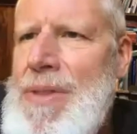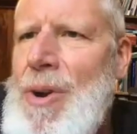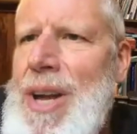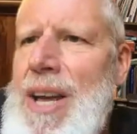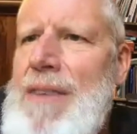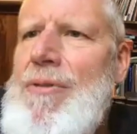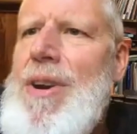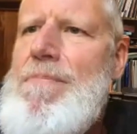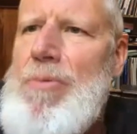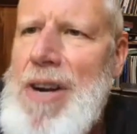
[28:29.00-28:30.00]
not
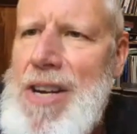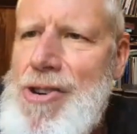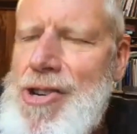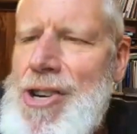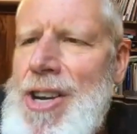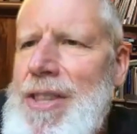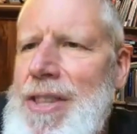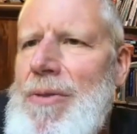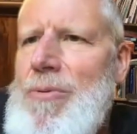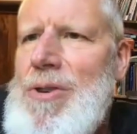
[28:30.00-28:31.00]
every bridge
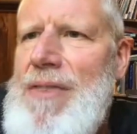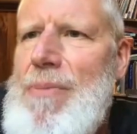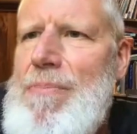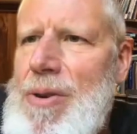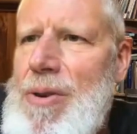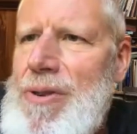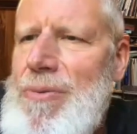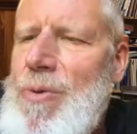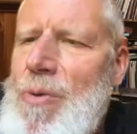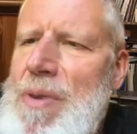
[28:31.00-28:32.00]
that was ever built
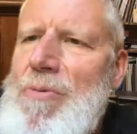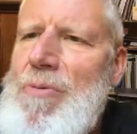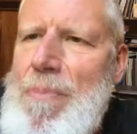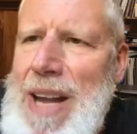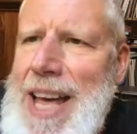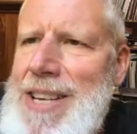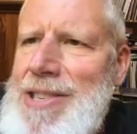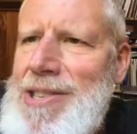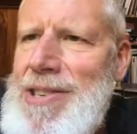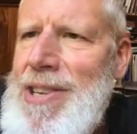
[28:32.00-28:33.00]
will be
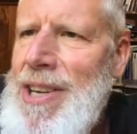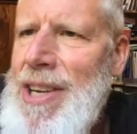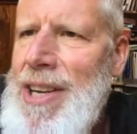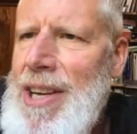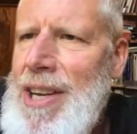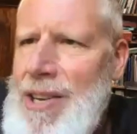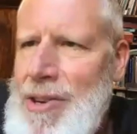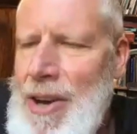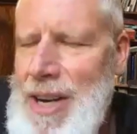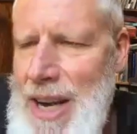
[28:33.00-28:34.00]
replaced.
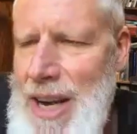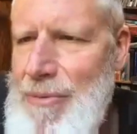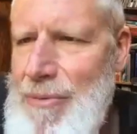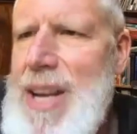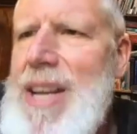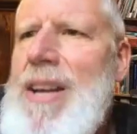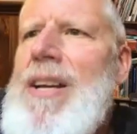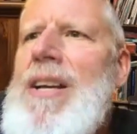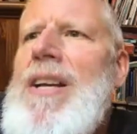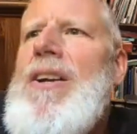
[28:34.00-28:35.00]
Not every
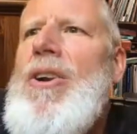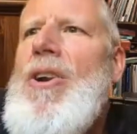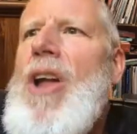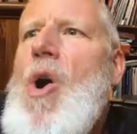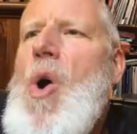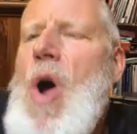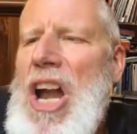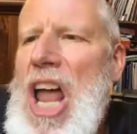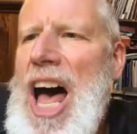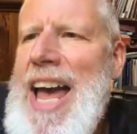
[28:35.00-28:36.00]

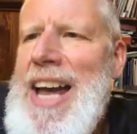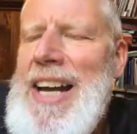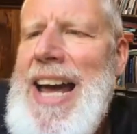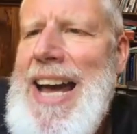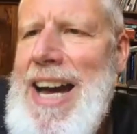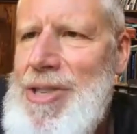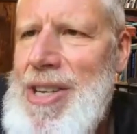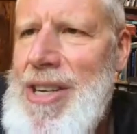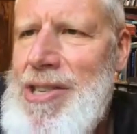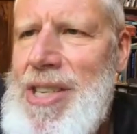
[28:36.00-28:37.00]
low-lying
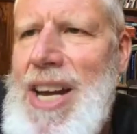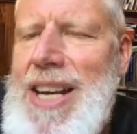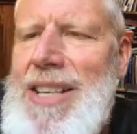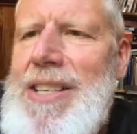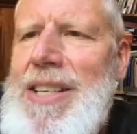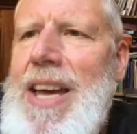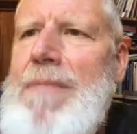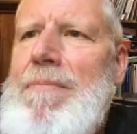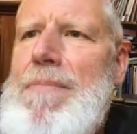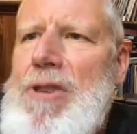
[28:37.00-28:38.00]
housing estate
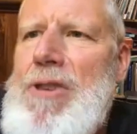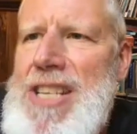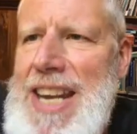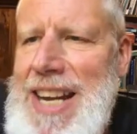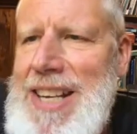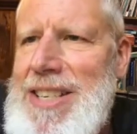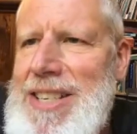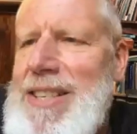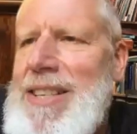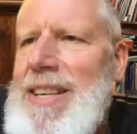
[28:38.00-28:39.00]
can be
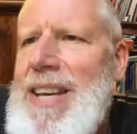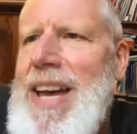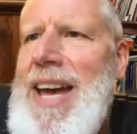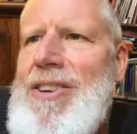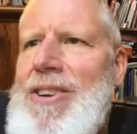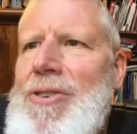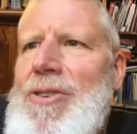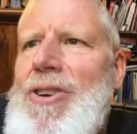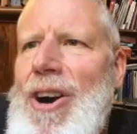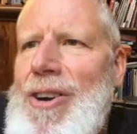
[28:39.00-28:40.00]
protected at
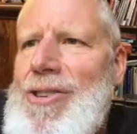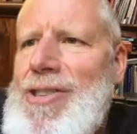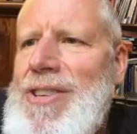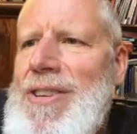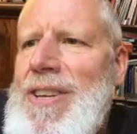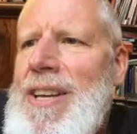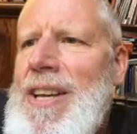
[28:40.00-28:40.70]
no cost.